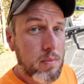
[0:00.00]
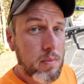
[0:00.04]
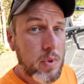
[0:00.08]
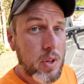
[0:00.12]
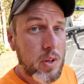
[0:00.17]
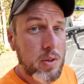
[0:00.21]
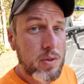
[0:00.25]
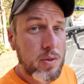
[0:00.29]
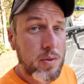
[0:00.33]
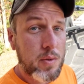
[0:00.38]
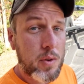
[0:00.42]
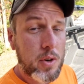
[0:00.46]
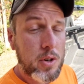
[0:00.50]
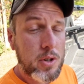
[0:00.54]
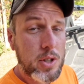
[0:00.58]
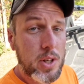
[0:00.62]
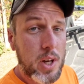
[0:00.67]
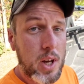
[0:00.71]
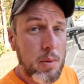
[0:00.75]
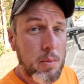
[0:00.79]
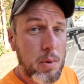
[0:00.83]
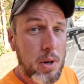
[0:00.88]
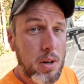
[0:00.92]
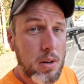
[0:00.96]
if this is the first
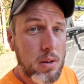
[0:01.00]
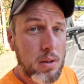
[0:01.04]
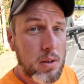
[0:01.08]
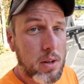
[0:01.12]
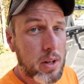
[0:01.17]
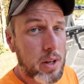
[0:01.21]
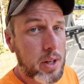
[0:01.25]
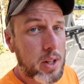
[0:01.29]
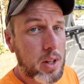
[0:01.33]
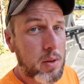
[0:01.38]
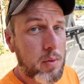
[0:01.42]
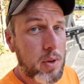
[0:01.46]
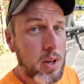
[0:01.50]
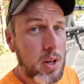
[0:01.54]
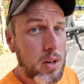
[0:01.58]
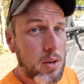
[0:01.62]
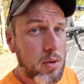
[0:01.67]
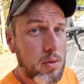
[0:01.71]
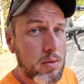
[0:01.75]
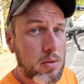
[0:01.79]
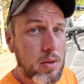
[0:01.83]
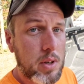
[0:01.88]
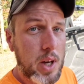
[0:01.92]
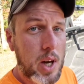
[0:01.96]
time here, like the
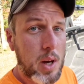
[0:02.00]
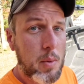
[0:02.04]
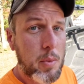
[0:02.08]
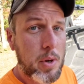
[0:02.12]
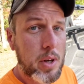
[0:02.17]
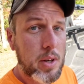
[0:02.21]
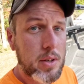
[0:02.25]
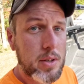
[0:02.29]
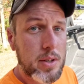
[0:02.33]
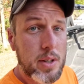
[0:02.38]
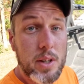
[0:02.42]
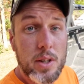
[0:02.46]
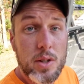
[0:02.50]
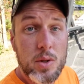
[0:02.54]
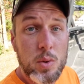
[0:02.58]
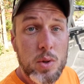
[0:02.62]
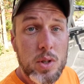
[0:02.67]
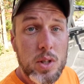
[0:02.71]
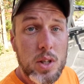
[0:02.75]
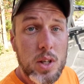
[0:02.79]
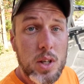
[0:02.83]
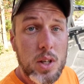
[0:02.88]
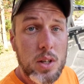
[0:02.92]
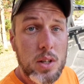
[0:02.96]
video, comment, tell us what
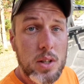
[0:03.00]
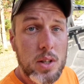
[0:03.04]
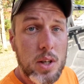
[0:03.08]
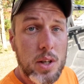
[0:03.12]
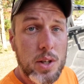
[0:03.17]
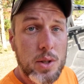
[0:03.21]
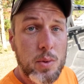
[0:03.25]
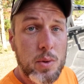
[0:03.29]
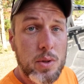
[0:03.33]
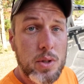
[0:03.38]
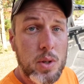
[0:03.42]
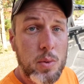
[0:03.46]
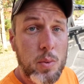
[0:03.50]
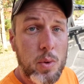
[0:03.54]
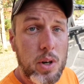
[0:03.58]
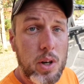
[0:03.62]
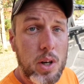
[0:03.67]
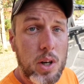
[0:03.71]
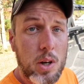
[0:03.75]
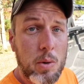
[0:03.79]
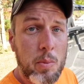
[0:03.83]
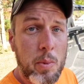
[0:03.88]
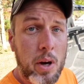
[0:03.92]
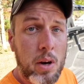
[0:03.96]
you think, tell us what you want to
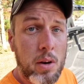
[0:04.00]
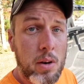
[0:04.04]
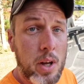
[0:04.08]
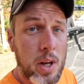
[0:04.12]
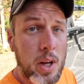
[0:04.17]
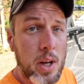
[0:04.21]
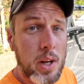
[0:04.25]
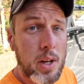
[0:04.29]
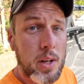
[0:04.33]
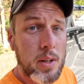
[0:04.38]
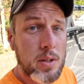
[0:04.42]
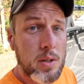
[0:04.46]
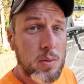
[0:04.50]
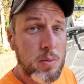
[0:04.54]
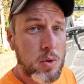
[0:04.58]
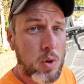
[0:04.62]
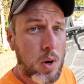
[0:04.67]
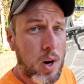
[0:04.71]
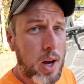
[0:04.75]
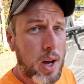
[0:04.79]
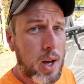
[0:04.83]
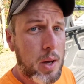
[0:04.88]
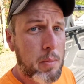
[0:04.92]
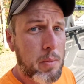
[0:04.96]
hear about, and
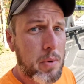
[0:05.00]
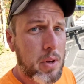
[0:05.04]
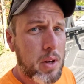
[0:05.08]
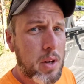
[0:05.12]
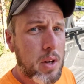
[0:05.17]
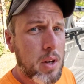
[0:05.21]
subscribe.